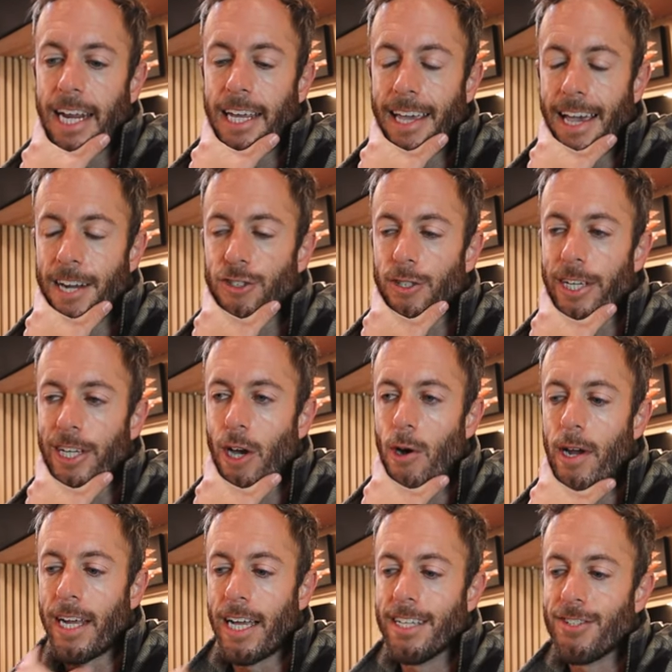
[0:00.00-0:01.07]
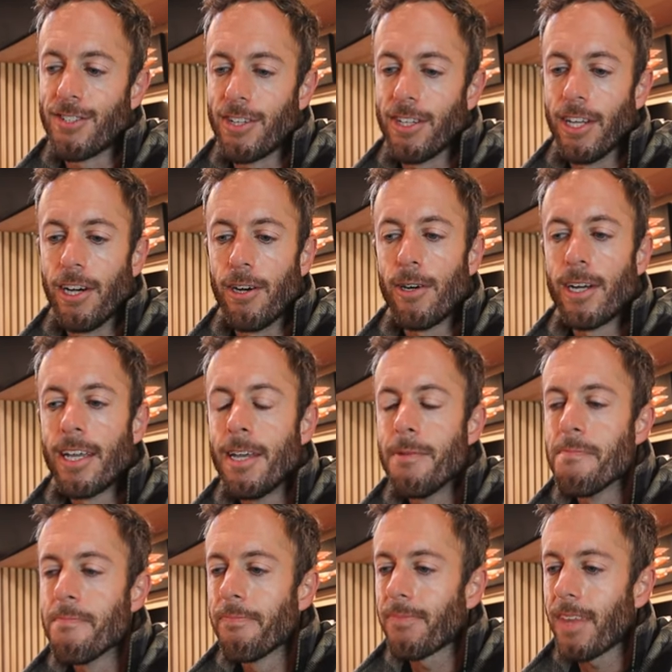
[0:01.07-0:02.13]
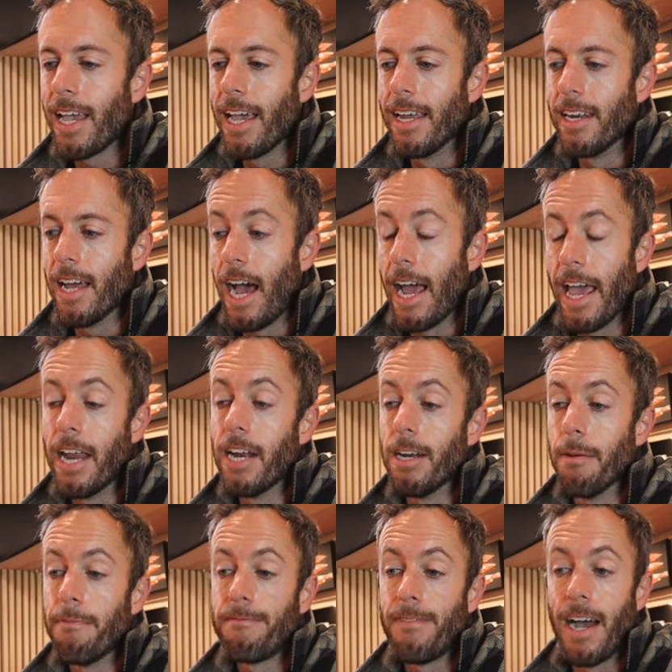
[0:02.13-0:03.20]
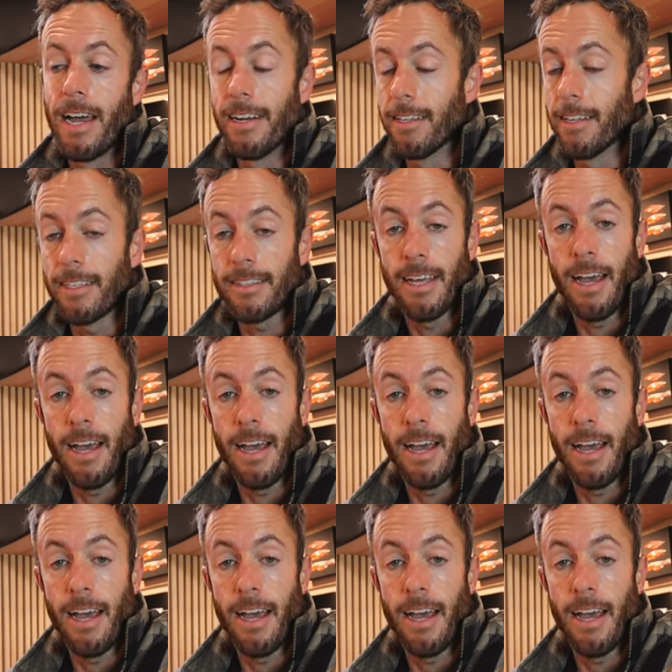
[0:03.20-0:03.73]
of casually going on Zillow. And I ended up finding like